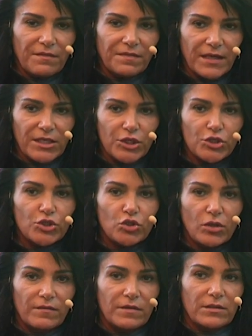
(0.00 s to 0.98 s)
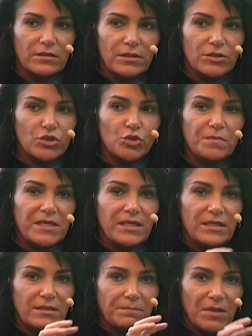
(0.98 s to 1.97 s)
There used to
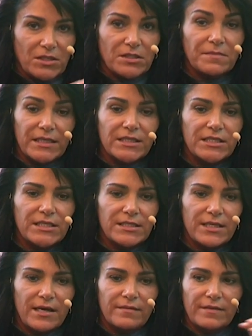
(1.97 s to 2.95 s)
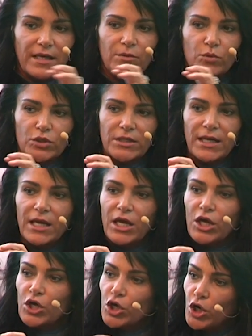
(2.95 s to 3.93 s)
be the possibility that they would
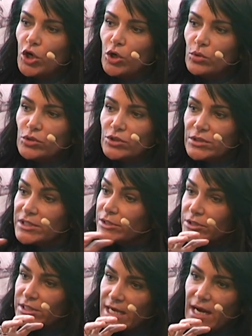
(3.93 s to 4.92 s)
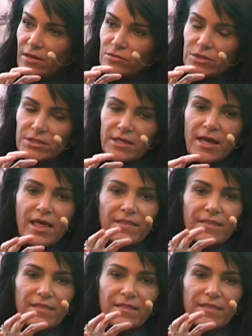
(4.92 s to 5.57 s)
go to little towns,